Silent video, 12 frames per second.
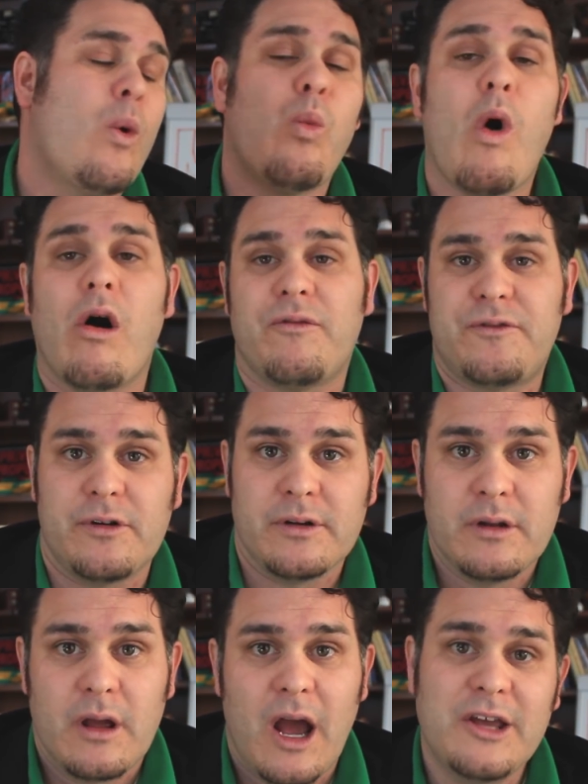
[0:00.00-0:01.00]

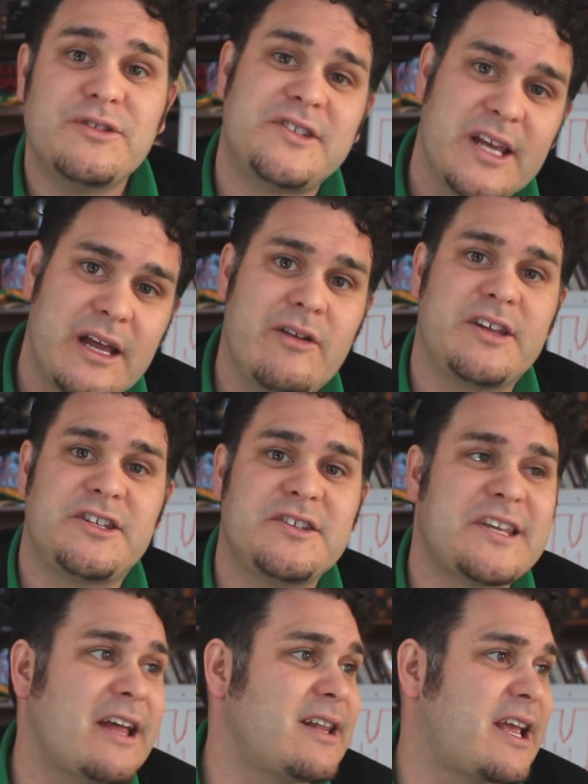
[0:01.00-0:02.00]
Wofford. Are you serious? You
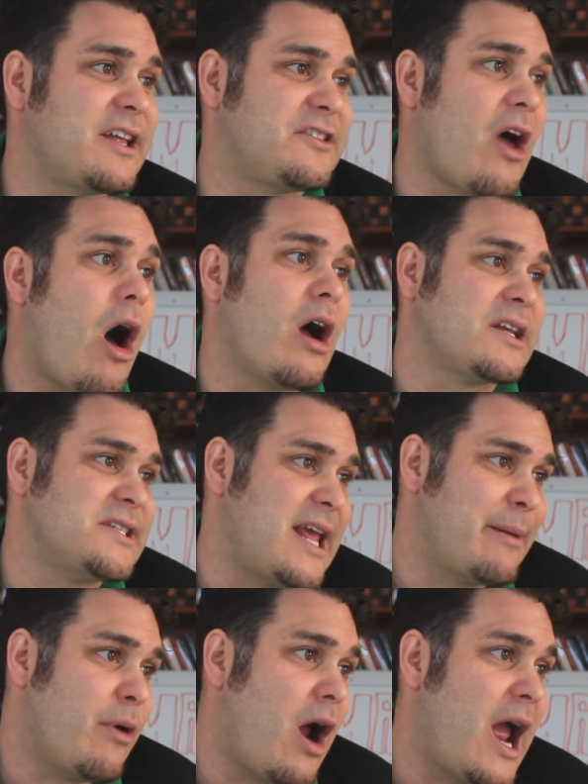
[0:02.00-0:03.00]
sound like a dog's
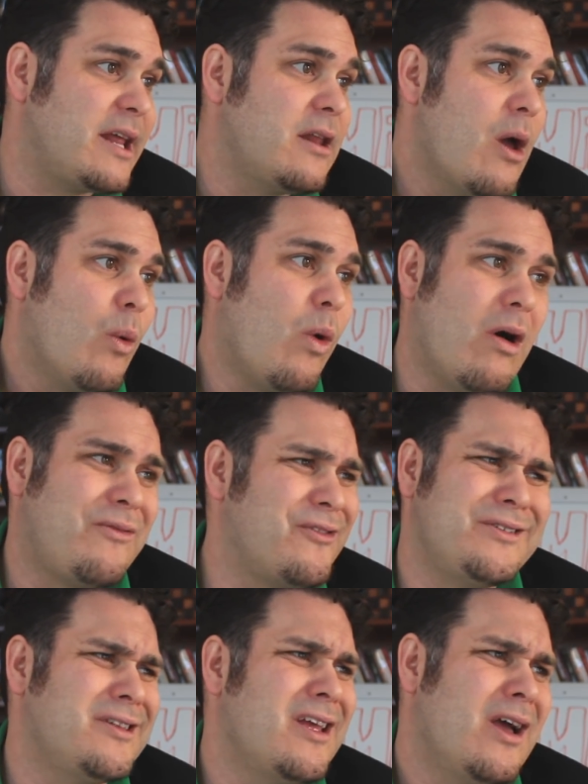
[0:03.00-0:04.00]
name, all right?
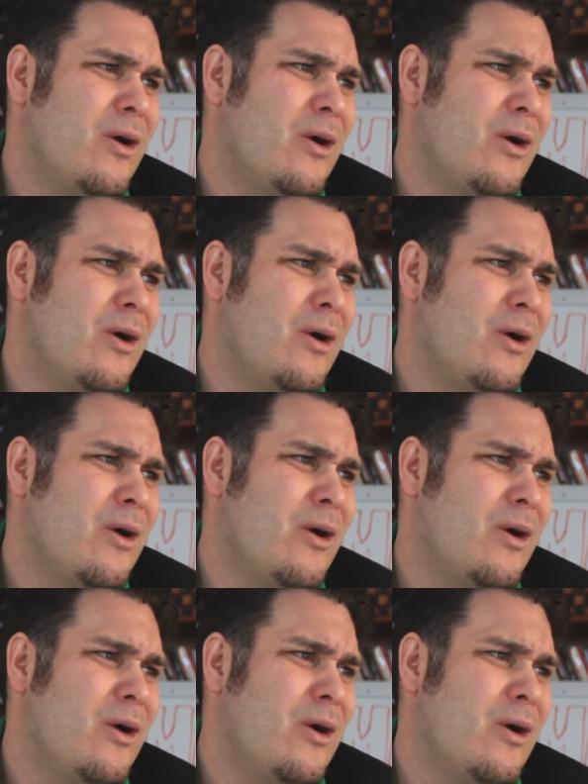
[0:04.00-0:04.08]
Wofford.